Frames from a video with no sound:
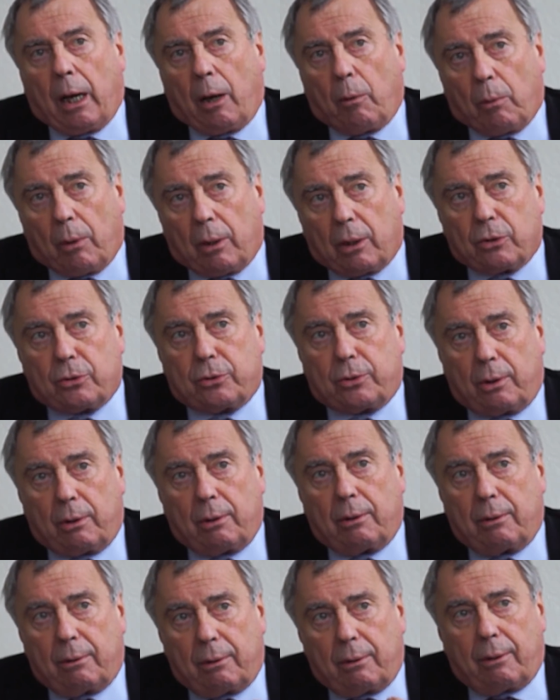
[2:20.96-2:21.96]
I was
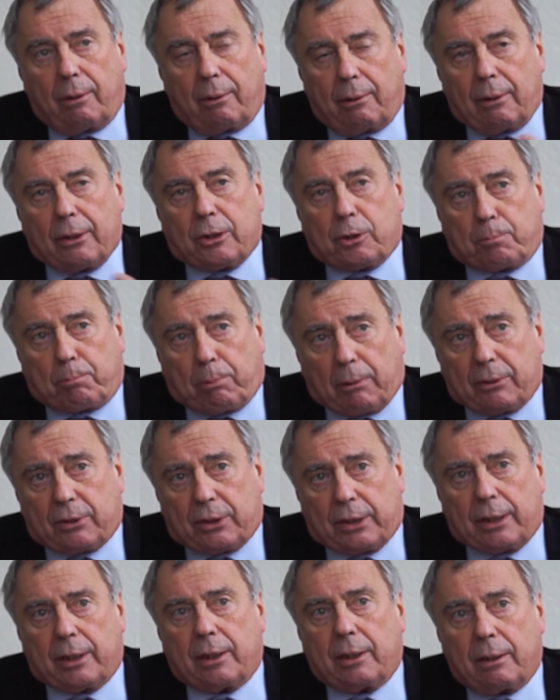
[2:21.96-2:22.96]

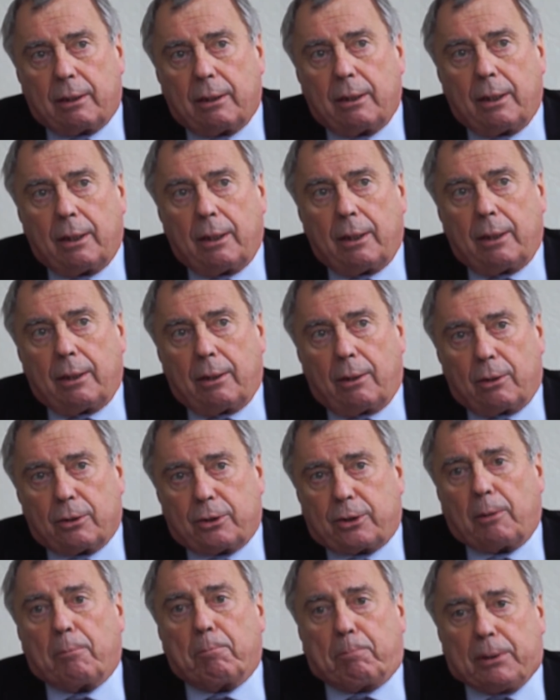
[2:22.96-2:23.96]
expressing
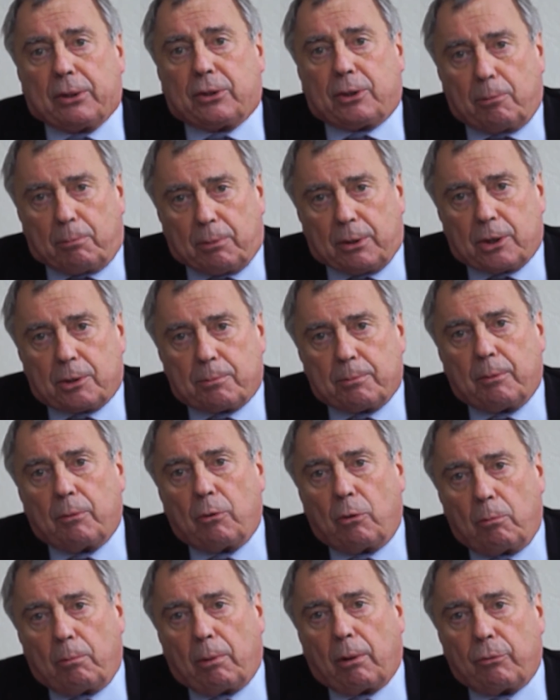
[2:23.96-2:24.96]
some
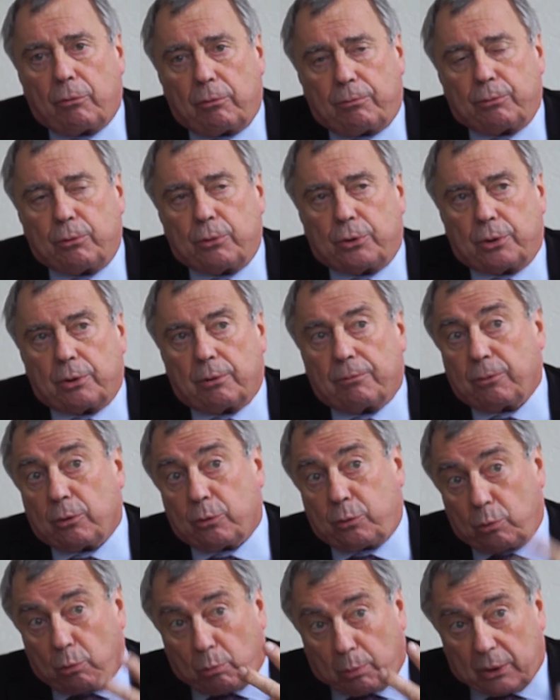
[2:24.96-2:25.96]
pessimism about the future
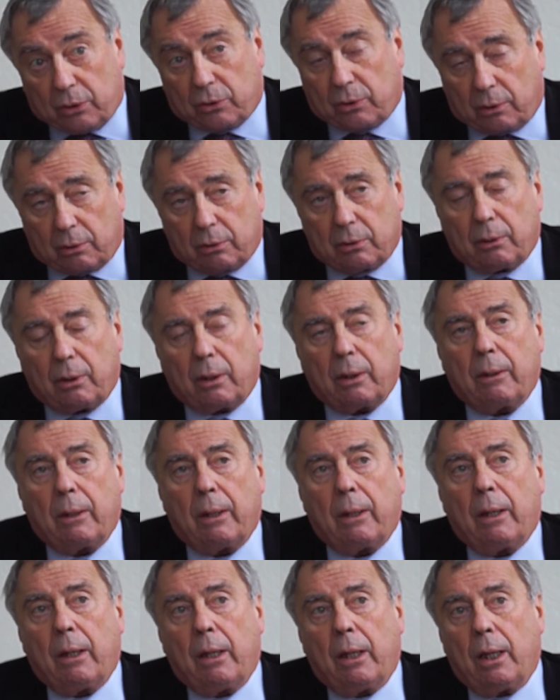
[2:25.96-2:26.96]
for two reasons.
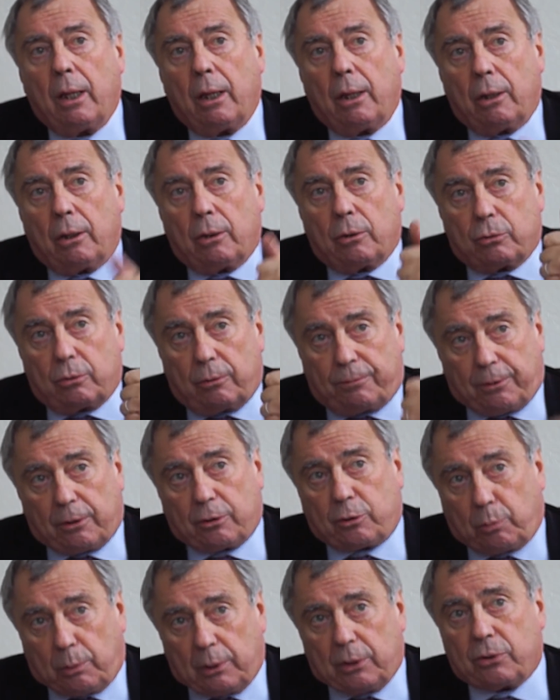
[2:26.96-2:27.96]
The
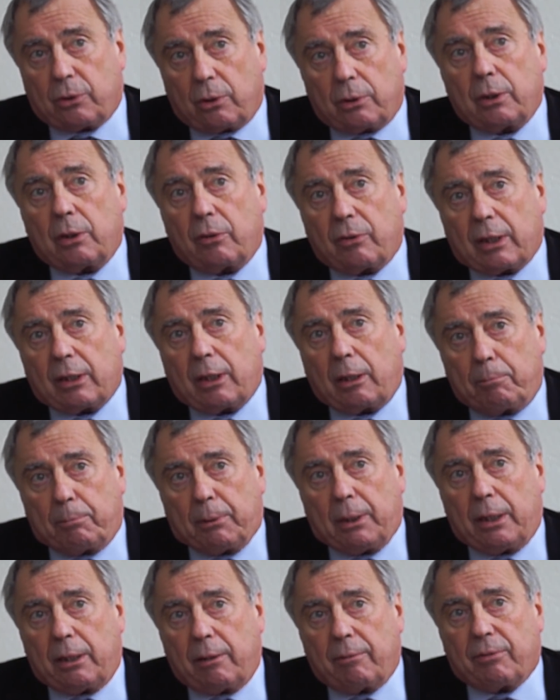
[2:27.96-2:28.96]
first reason is that I
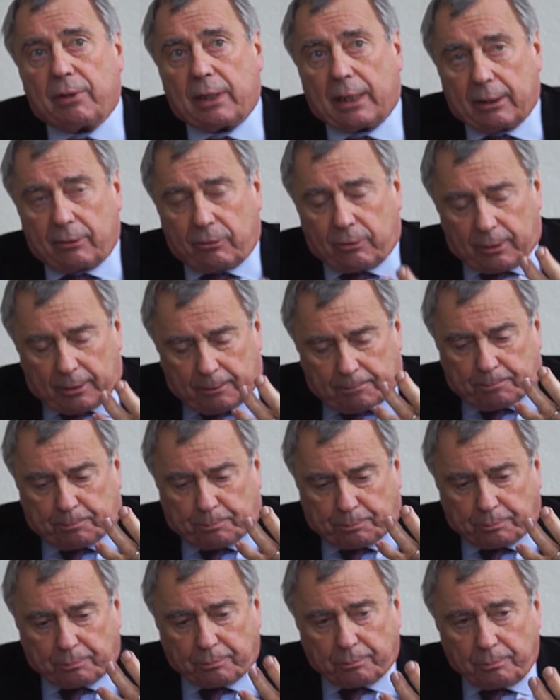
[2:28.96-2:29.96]
believe
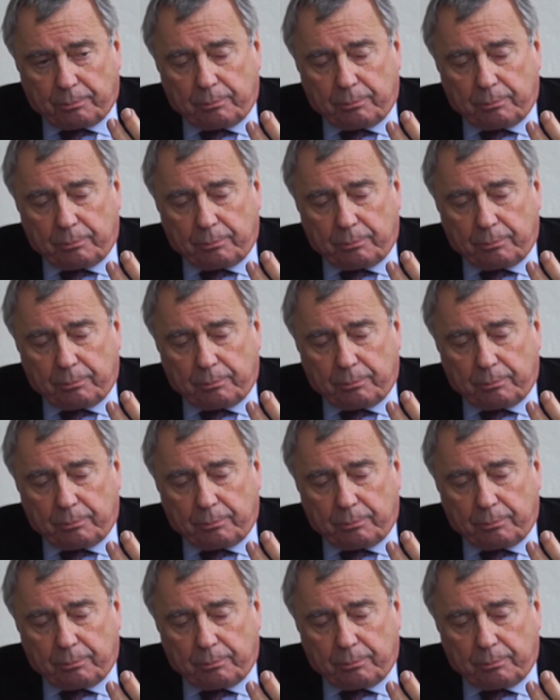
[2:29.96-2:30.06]
that